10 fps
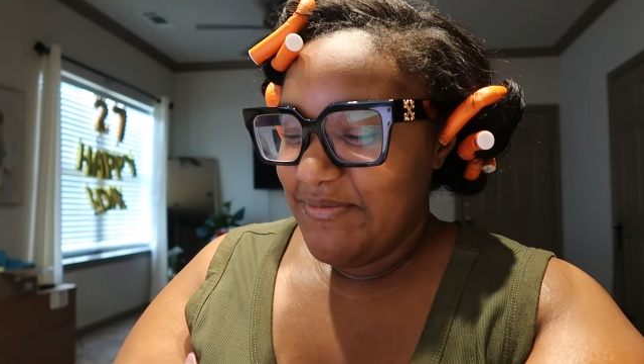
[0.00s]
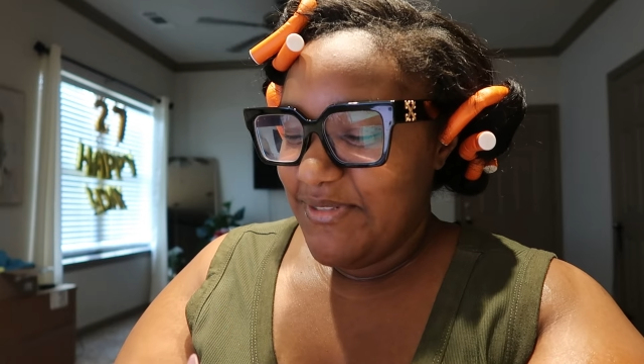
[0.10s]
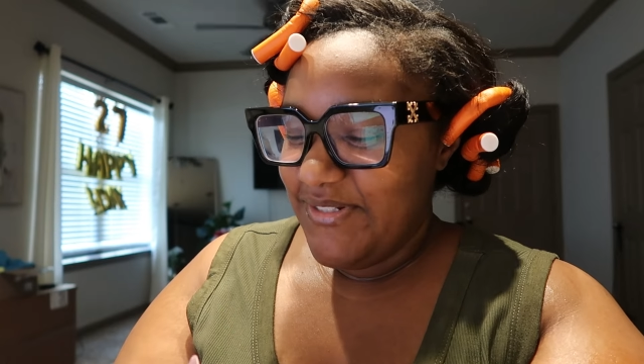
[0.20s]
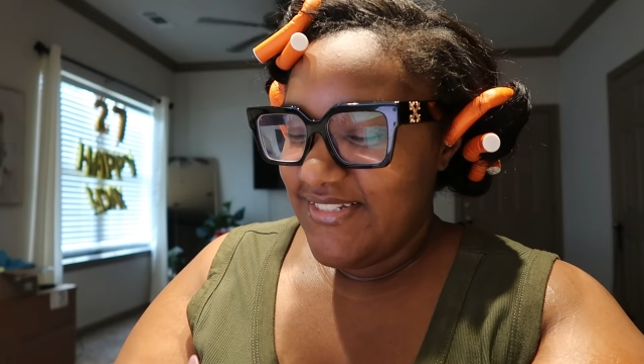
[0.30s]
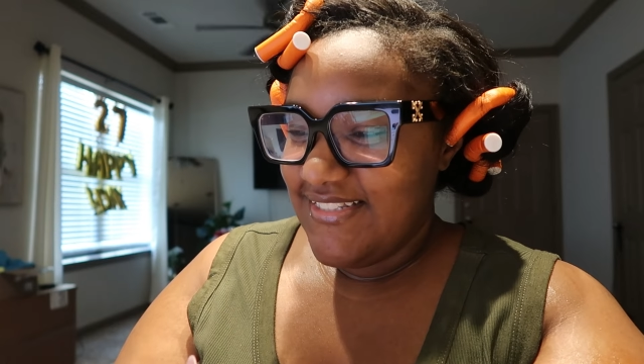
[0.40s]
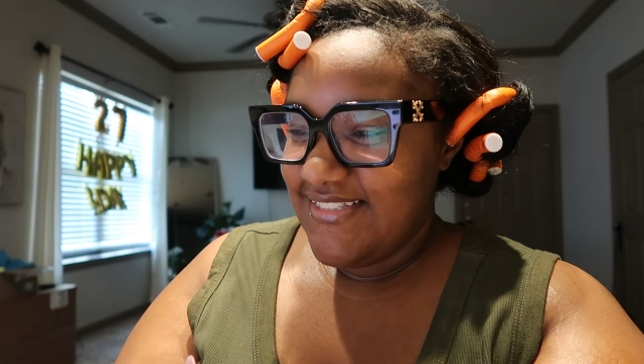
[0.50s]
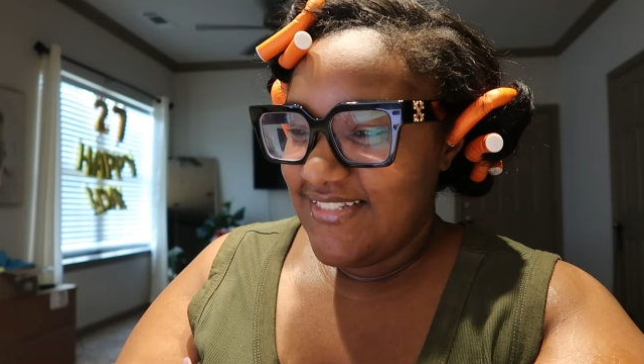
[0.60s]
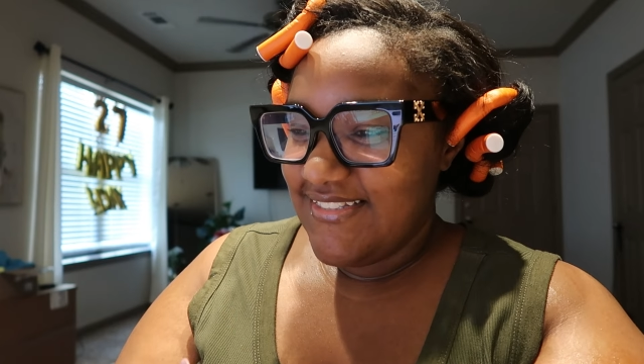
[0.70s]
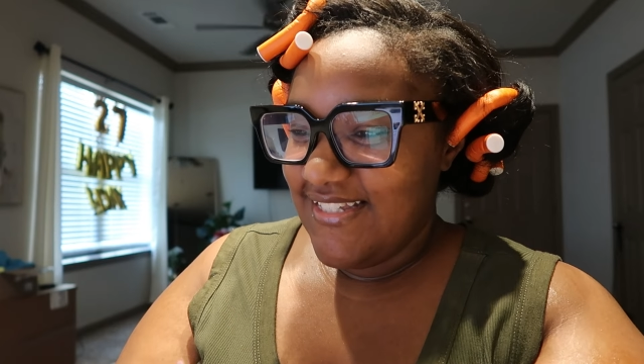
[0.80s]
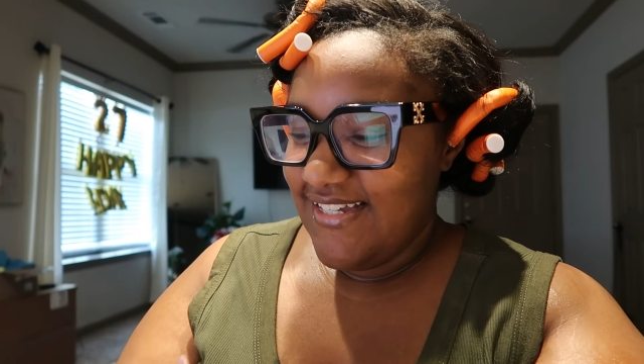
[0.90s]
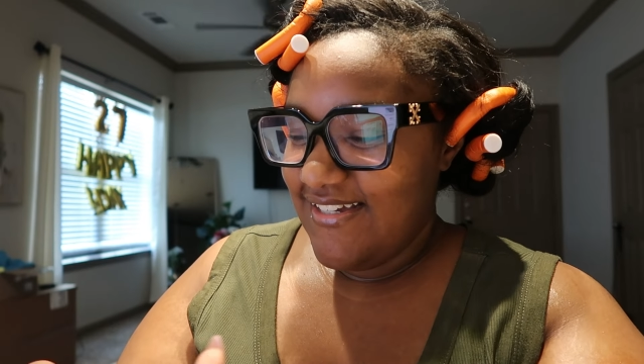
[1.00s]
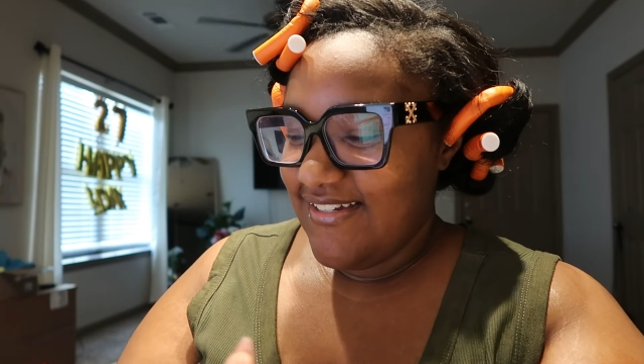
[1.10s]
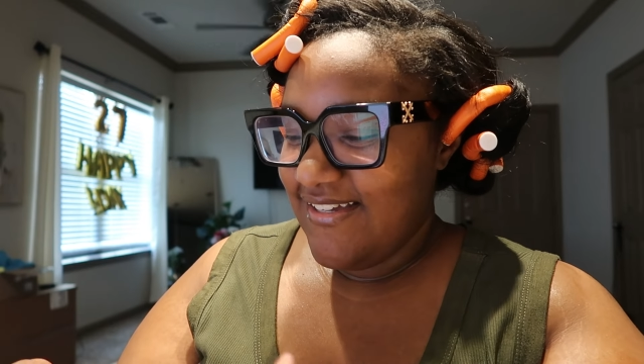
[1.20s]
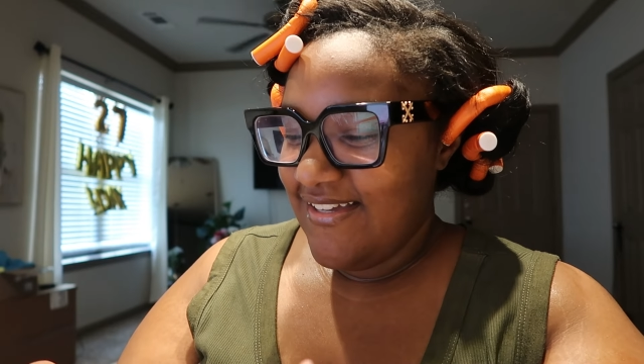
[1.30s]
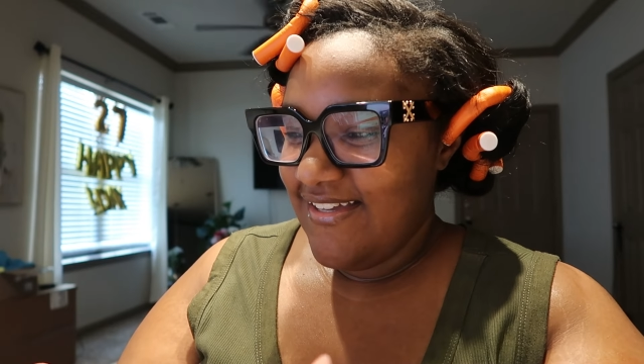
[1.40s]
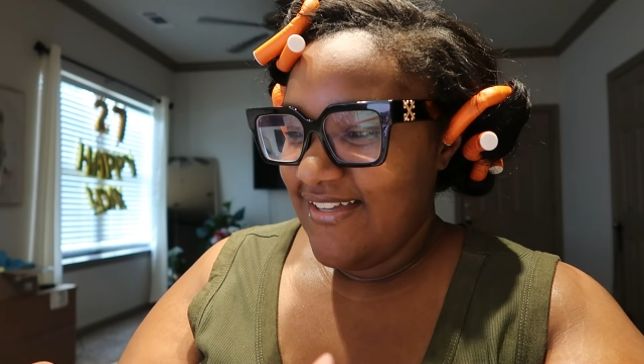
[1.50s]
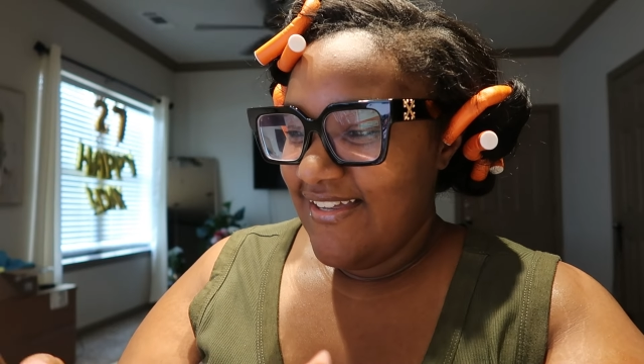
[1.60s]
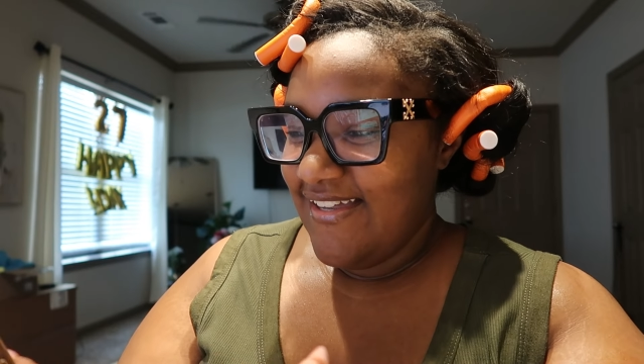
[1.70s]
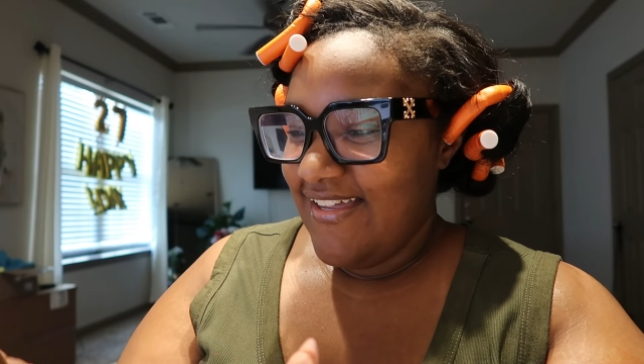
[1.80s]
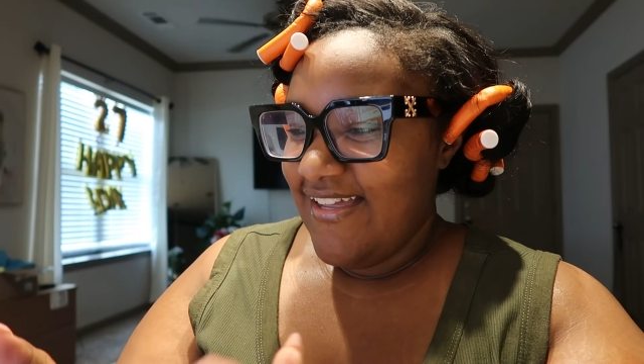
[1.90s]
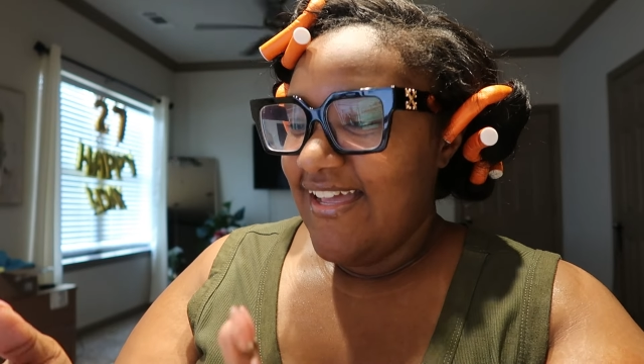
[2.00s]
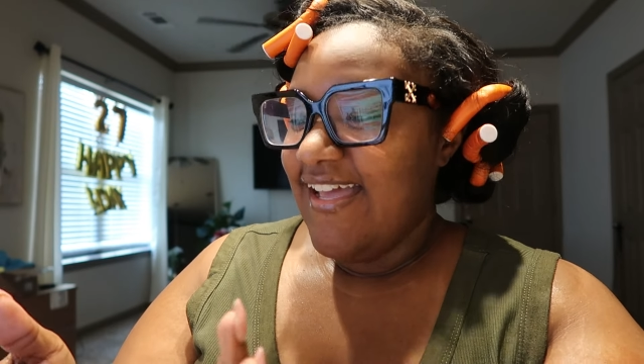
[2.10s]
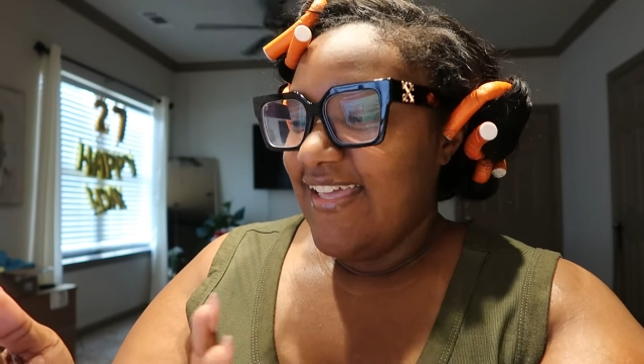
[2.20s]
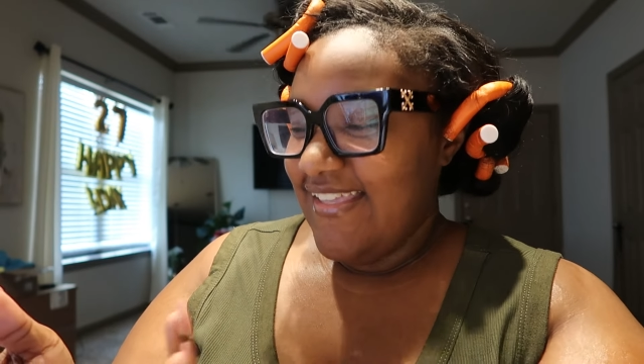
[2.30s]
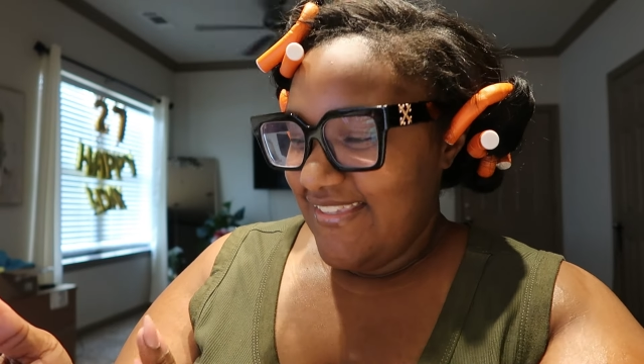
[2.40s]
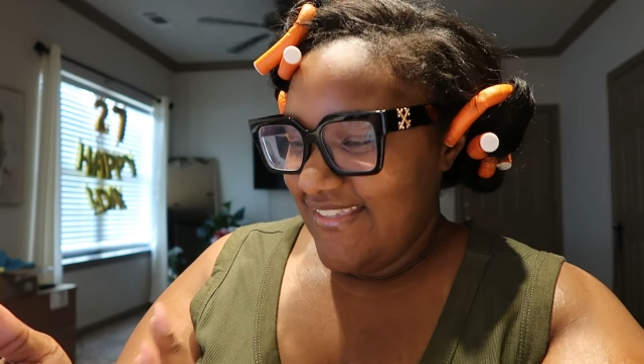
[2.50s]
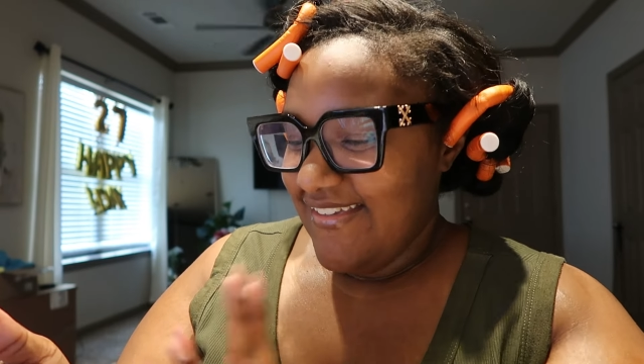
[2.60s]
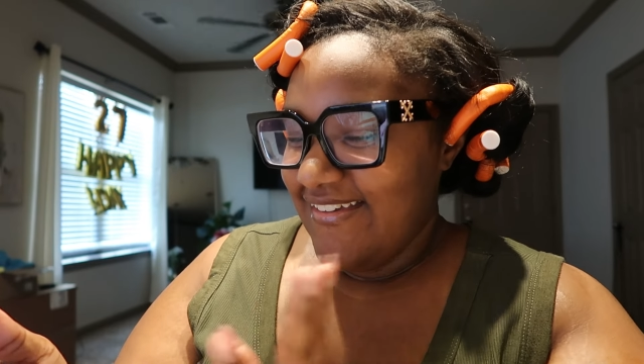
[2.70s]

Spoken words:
upload it to TikTok. Yeah.